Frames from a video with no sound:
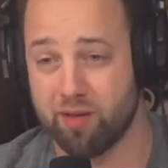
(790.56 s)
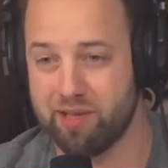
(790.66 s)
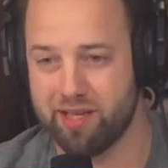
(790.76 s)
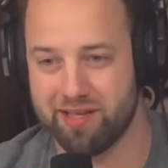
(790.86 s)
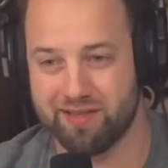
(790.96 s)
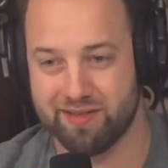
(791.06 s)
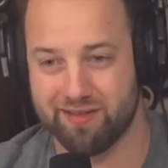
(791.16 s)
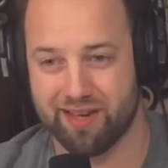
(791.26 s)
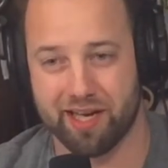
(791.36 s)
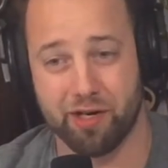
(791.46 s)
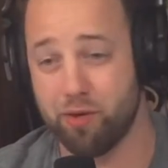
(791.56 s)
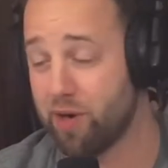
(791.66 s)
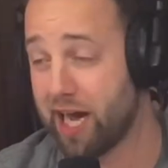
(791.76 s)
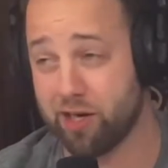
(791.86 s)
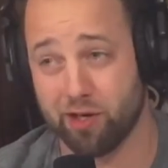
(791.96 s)
realm in this.
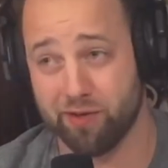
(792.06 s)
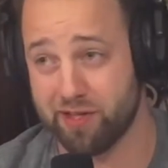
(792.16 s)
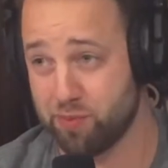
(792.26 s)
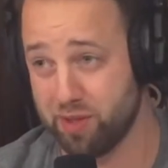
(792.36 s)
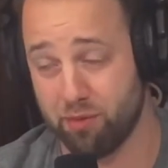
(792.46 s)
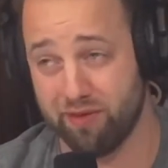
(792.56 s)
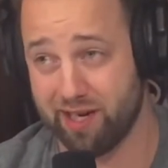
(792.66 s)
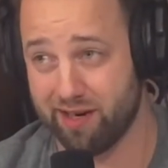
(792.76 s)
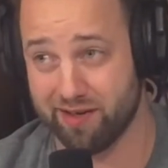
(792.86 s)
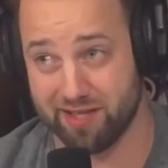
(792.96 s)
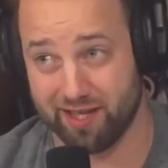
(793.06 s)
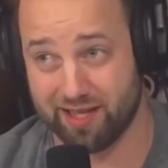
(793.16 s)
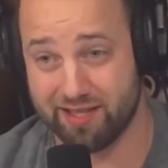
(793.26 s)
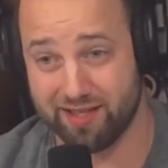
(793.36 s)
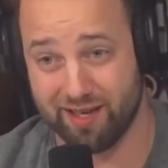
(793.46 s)
I called this when the movie ended. I was like,
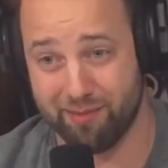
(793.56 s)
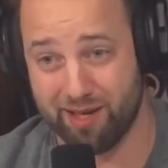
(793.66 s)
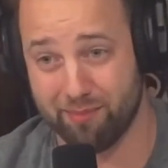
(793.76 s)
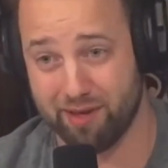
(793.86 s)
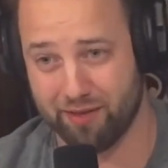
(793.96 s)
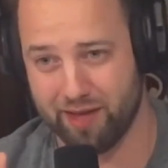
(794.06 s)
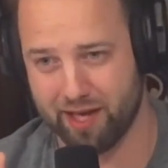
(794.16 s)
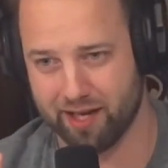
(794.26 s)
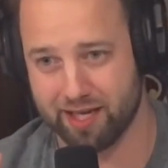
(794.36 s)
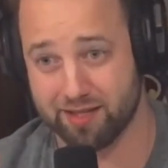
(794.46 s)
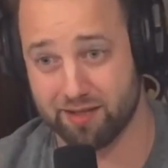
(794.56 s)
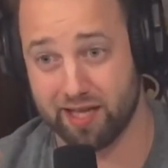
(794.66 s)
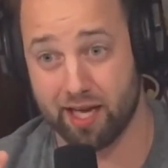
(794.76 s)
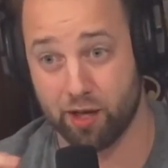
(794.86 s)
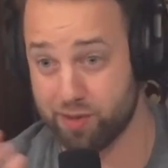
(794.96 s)
that's going to be a big thing against
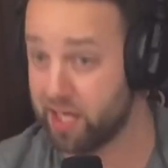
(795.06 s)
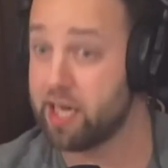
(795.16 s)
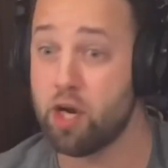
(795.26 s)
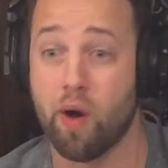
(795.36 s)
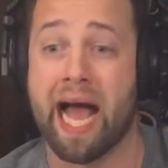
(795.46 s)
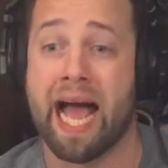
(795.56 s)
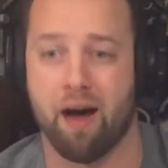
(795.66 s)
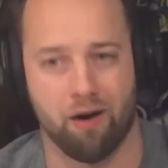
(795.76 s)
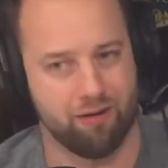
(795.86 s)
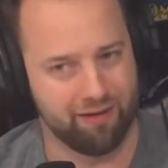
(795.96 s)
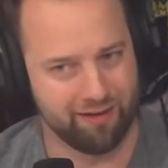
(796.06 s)
Thanos. I didn't know how.